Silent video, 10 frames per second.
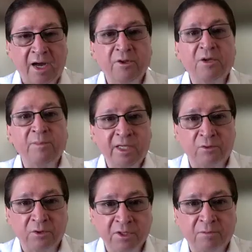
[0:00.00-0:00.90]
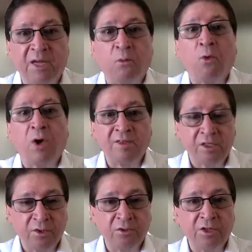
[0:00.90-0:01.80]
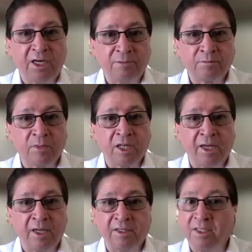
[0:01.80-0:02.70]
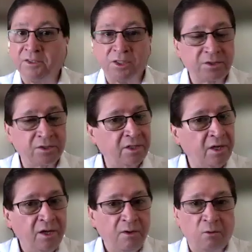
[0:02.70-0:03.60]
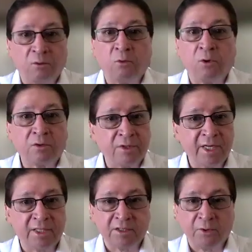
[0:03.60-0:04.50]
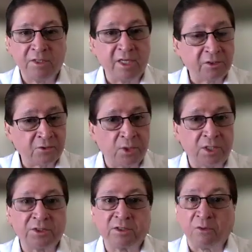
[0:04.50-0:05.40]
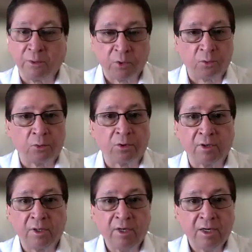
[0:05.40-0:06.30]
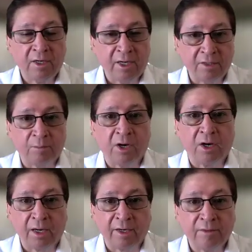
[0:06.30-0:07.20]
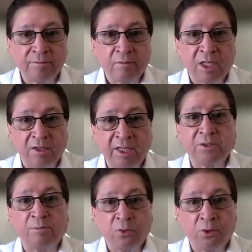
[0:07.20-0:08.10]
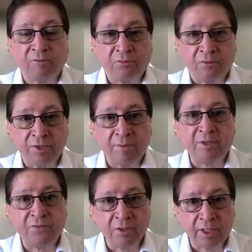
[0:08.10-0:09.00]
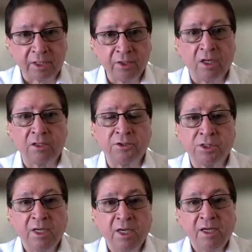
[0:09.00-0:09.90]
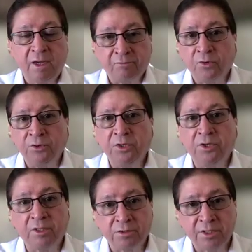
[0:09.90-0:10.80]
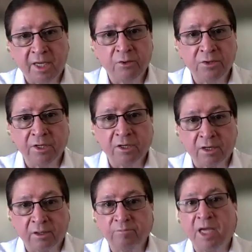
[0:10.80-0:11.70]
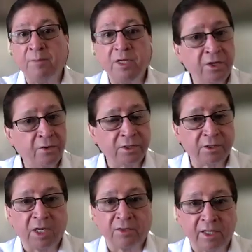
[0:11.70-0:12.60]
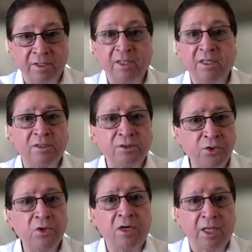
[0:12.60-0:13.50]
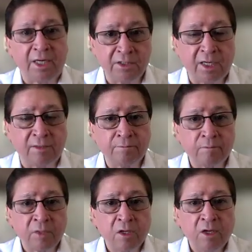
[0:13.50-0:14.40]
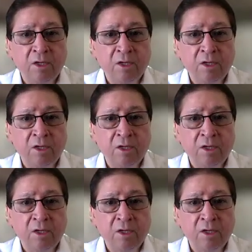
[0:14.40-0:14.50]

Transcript: how to communicate with them and why they do that. And then just work with that to create that trust, the rapport, and the bond. And that's important for them to feel acknowledged and for you to understand who they are and be curious about that. And then just utilize that